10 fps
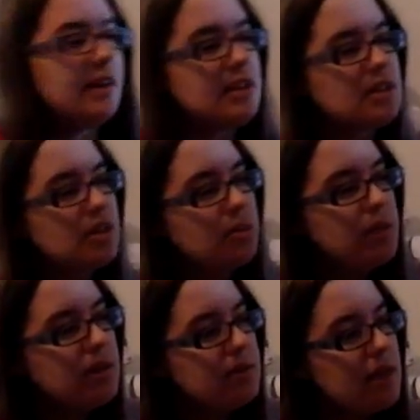as good
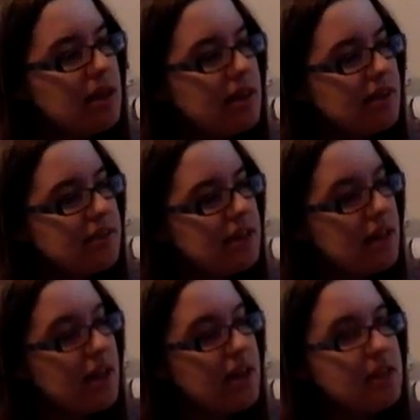with my left
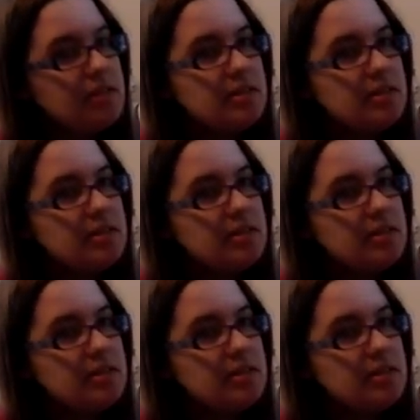hand.